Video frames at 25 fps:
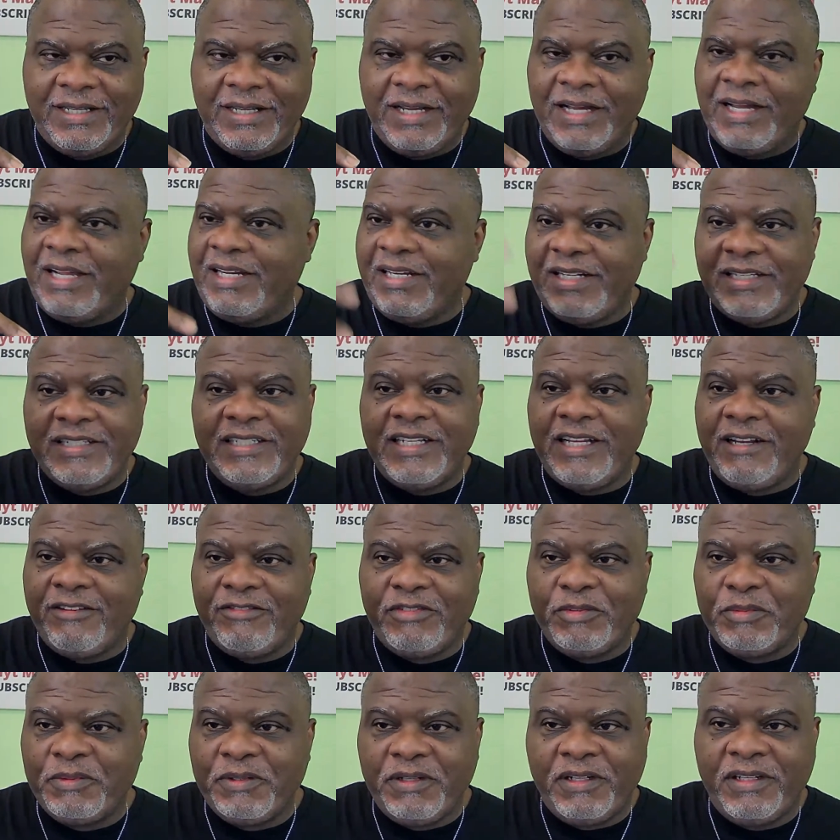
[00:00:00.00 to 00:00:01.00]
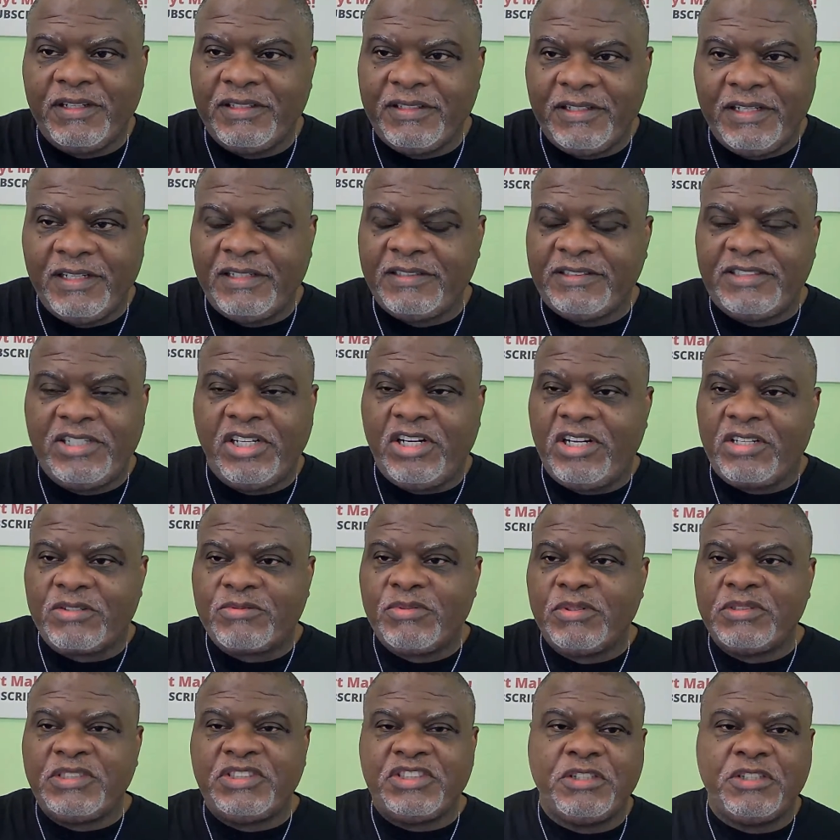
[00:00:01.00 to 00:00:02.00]
I didn't have a, a, a talk
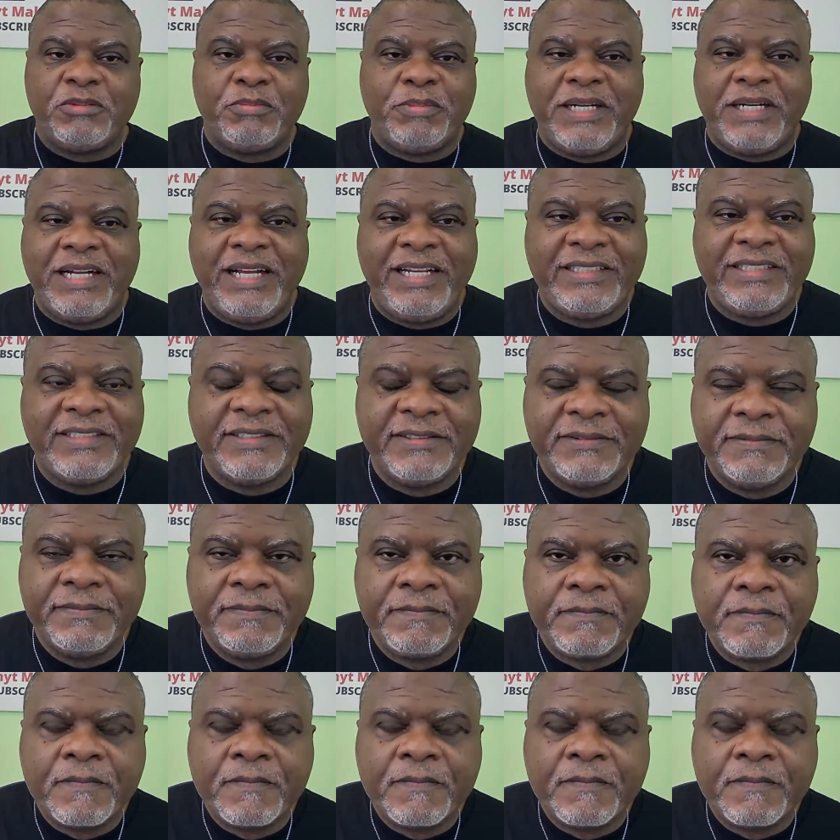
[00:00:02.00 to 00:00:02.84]
with Joe Biden,